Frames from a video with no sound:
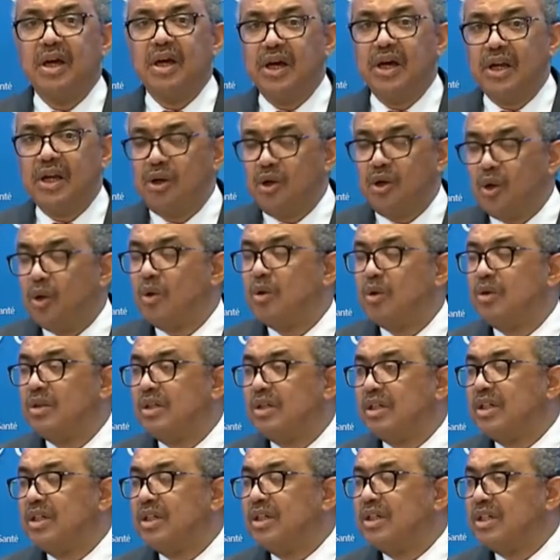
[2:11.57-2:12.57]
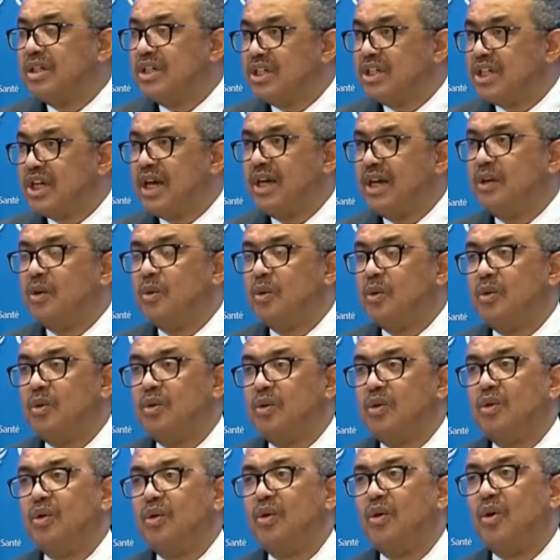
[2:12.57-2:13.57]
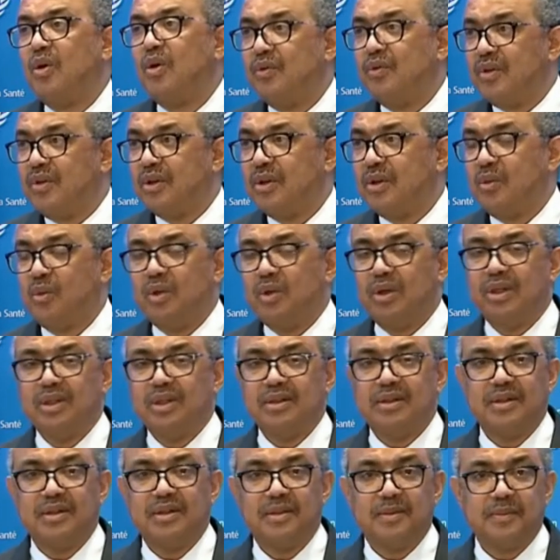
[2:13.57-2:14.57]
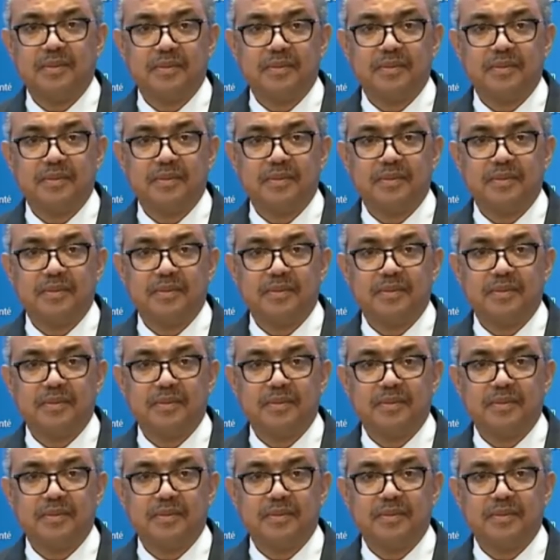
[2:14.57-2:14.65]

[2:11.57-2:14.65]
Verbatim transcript: a long shadow over the world.